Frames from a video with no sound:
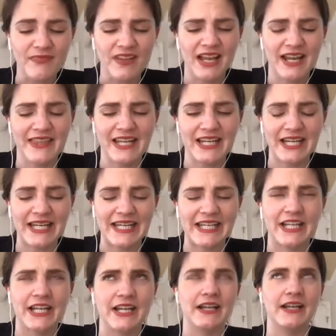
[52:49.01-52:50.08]
I think
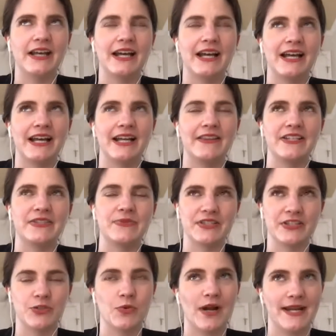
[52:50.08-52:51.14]
in uh, this was
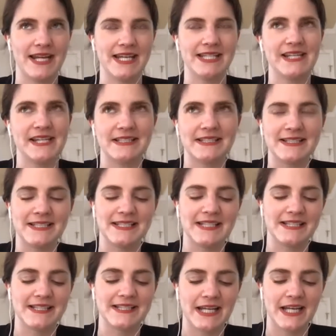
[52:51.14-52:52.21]
a 2018
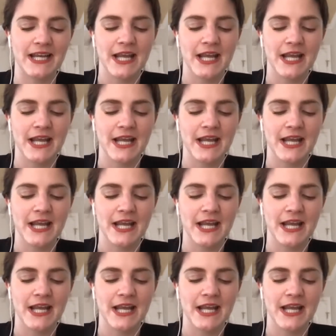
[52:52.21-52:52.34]
statistic,